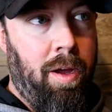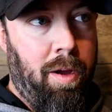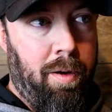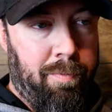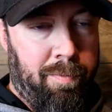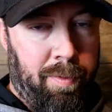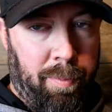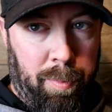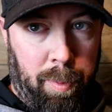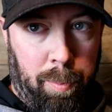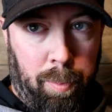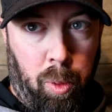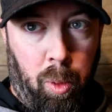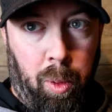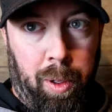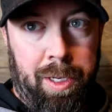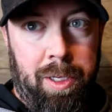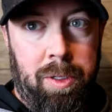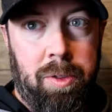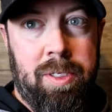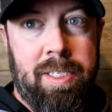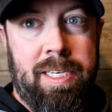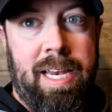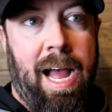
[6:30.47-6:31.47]
from the
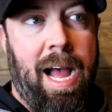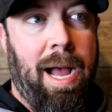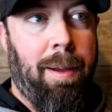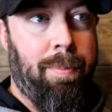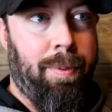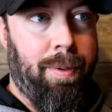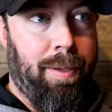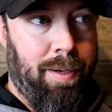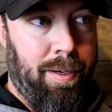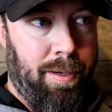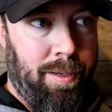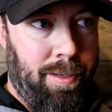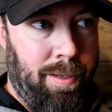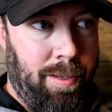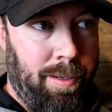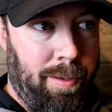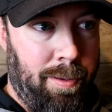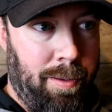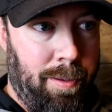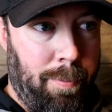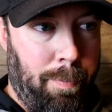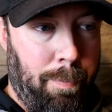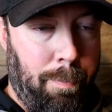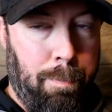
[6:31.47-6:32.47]
point you stop it
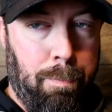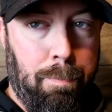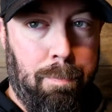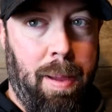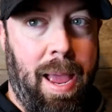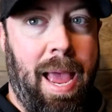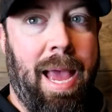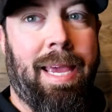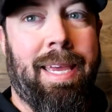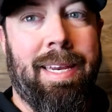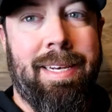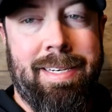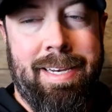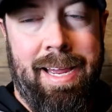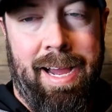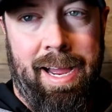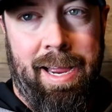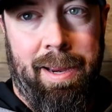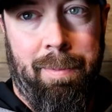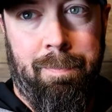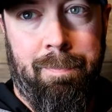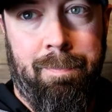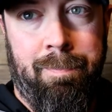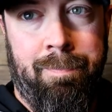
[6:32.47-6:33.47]
back in
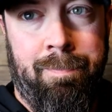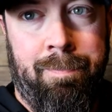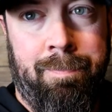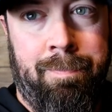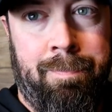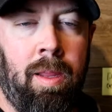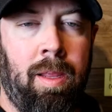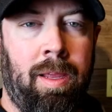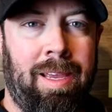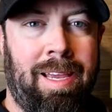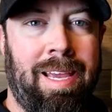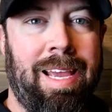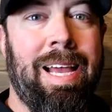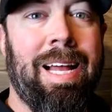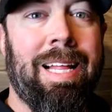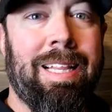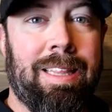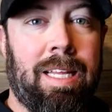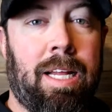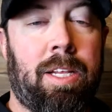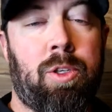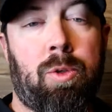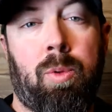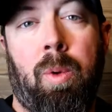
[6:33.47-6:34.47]
time.
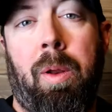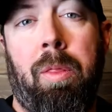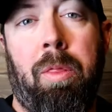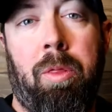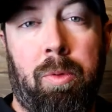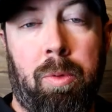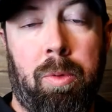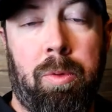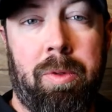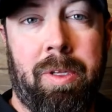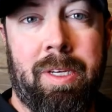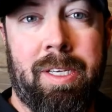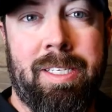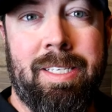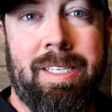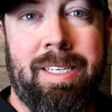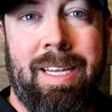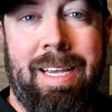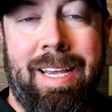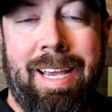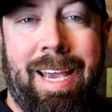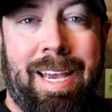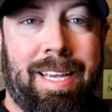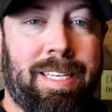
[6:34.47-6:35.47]
Let's run through this
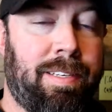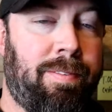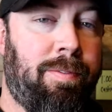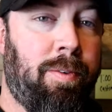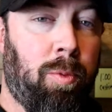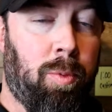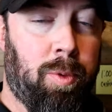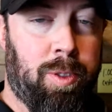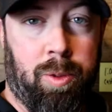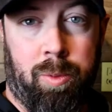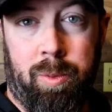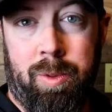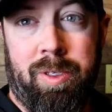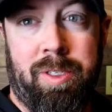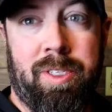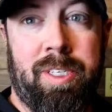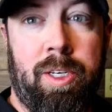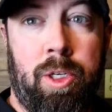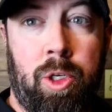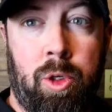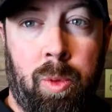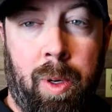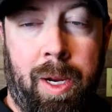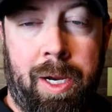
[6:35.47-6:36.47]
as if it was a real
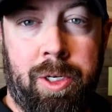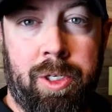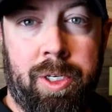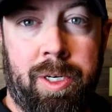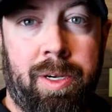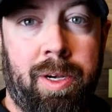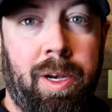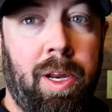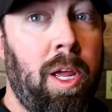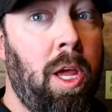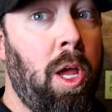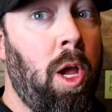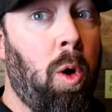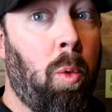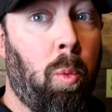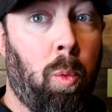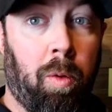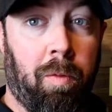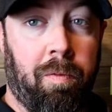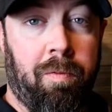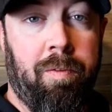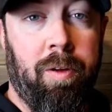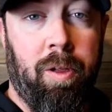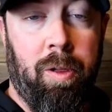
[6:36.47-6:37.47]
situation.
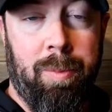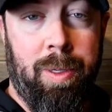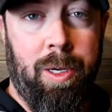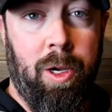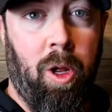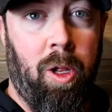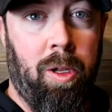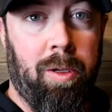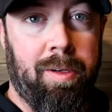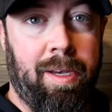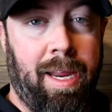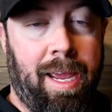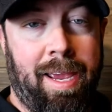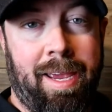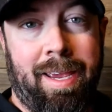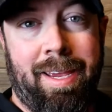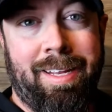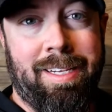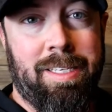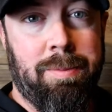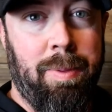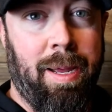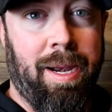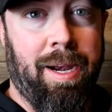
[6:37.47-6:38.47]
We're filming all day.
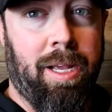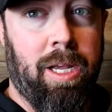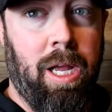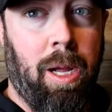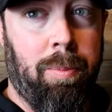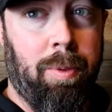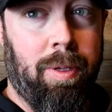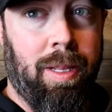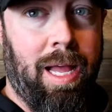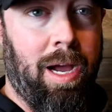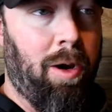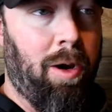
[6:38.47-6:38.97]
It's been a couple